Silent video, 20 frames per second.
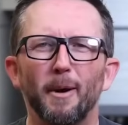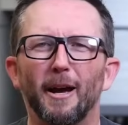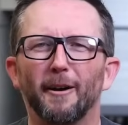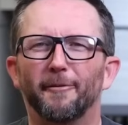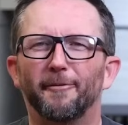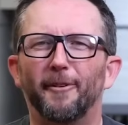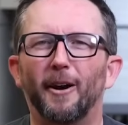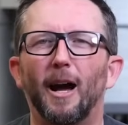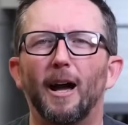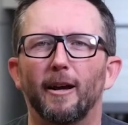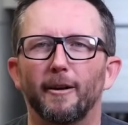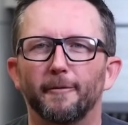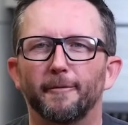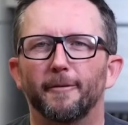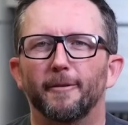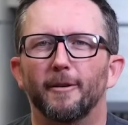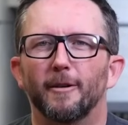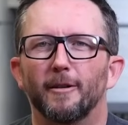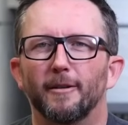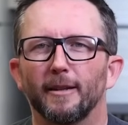back five.
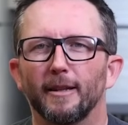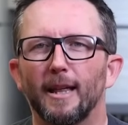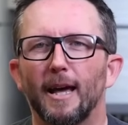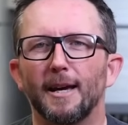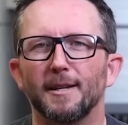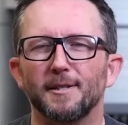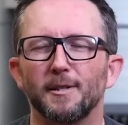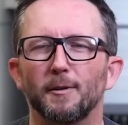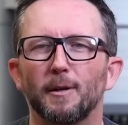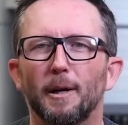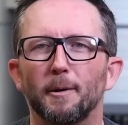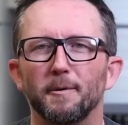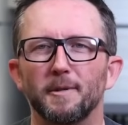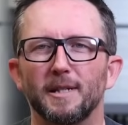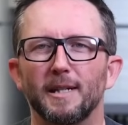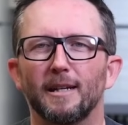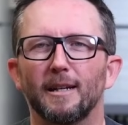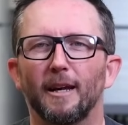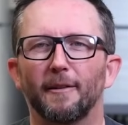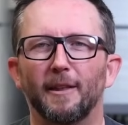The last zone I was
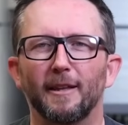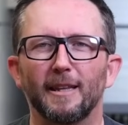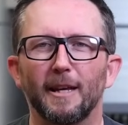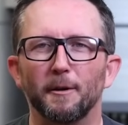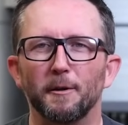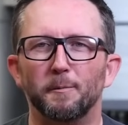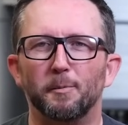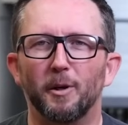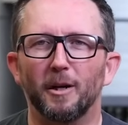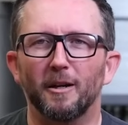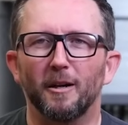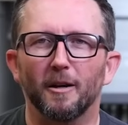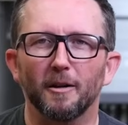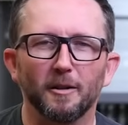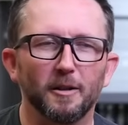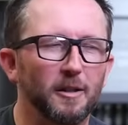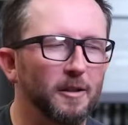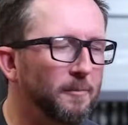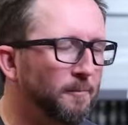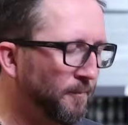in, I think that was pretty
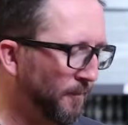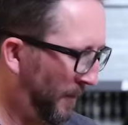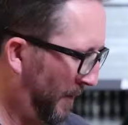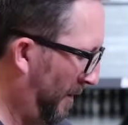darn good.